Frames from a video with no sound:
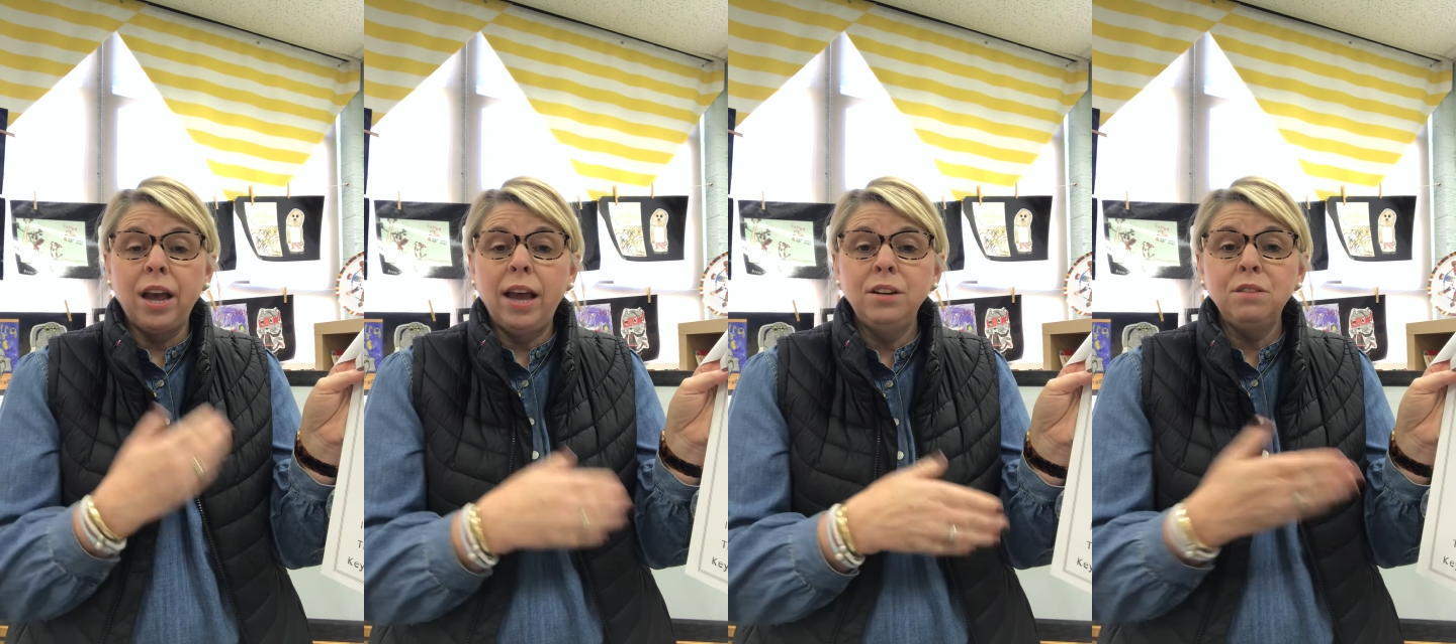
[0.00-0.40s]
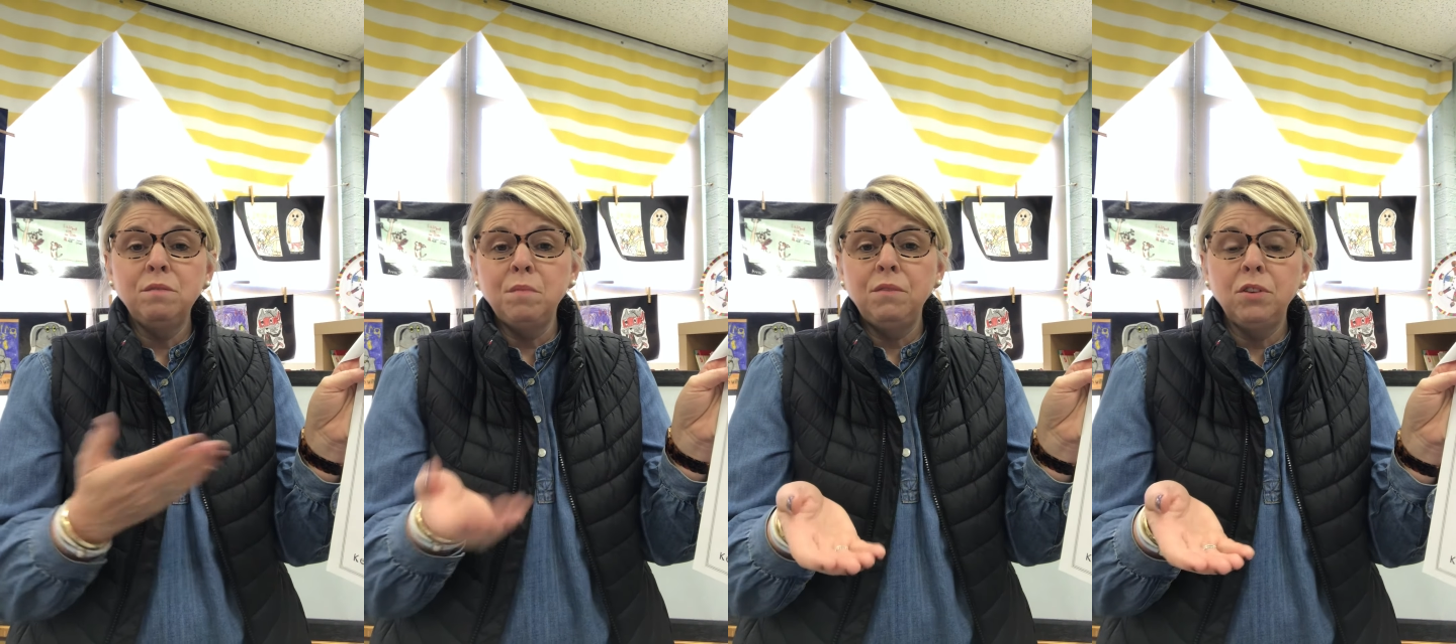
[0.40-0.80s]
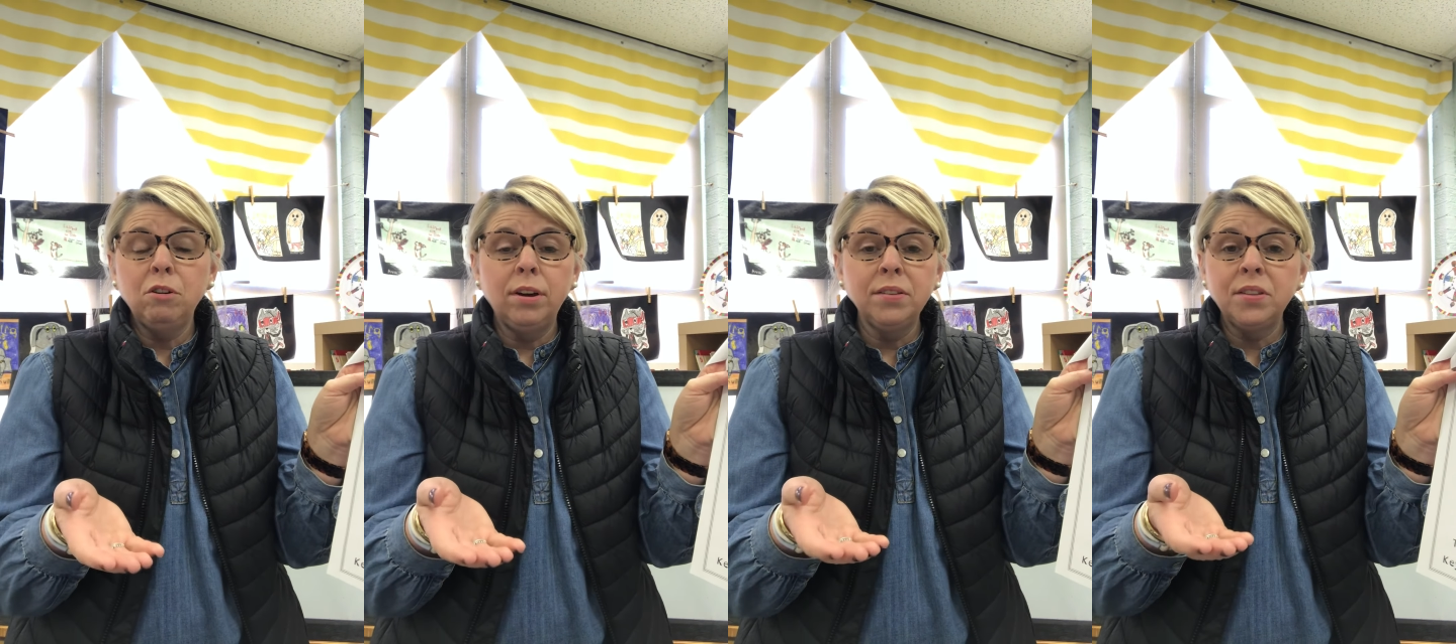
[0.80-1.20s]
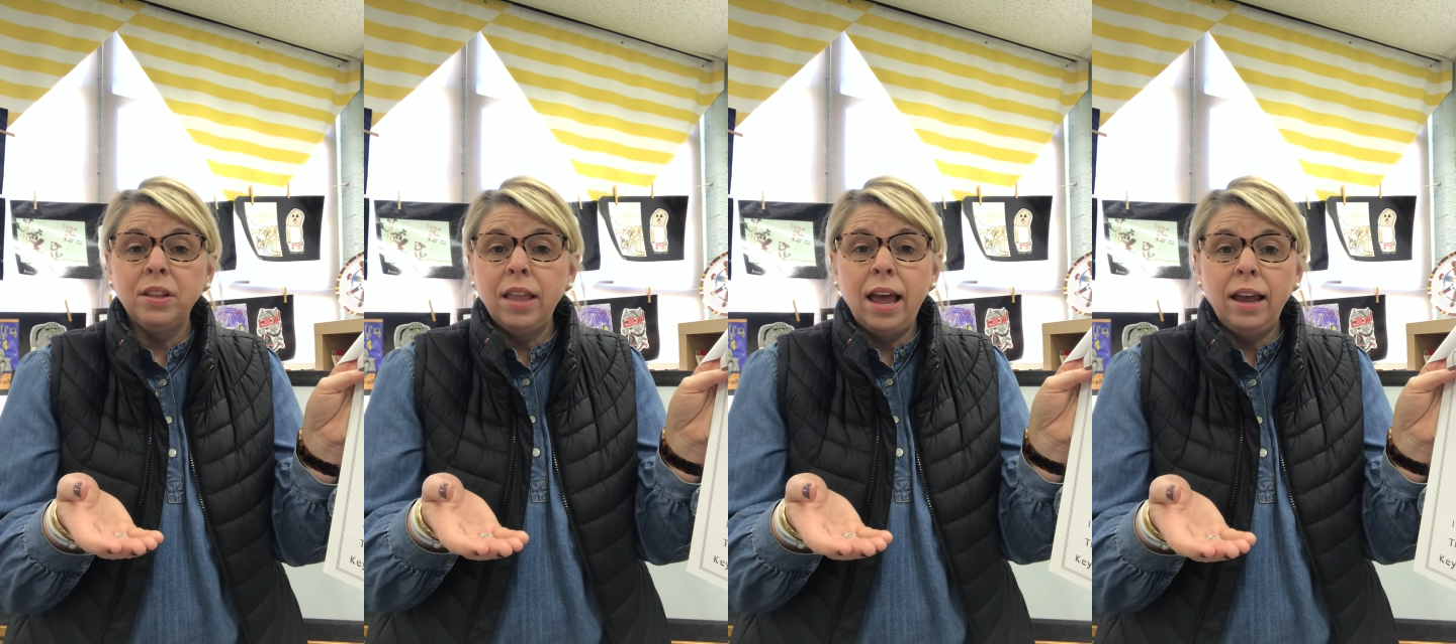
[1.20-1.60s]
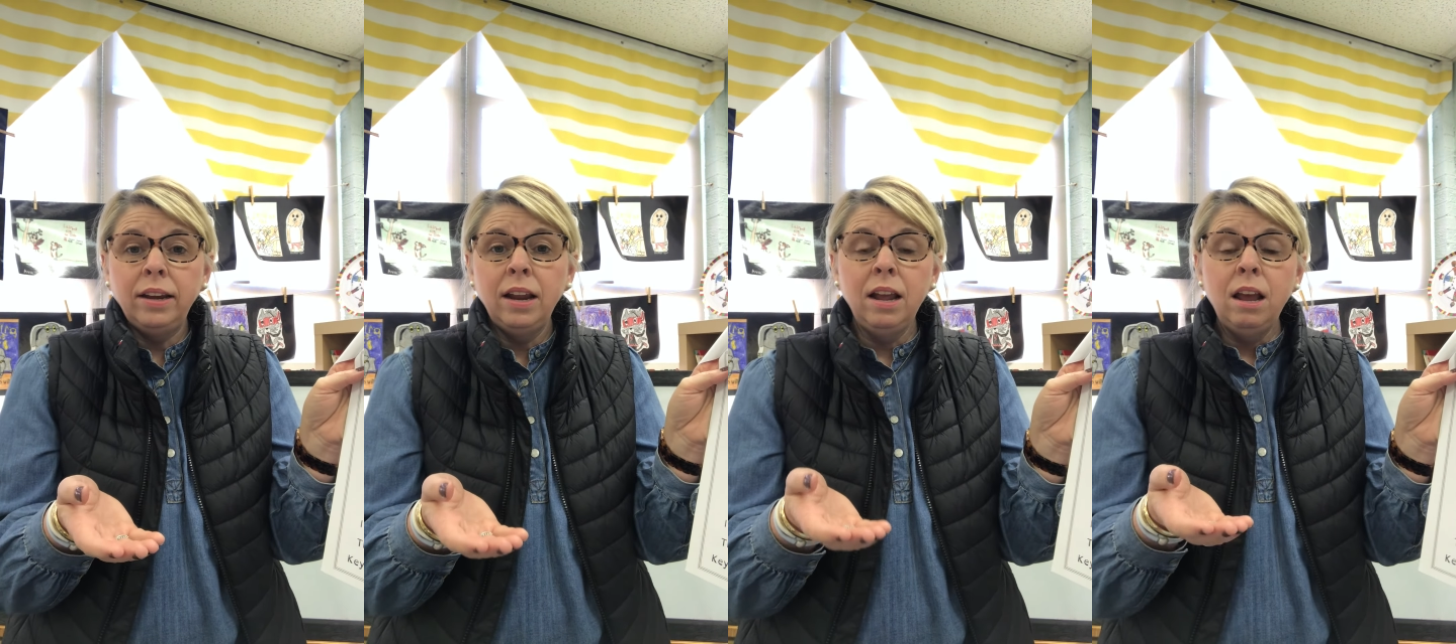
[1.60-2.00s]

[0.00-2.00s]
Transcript: I just moved across the line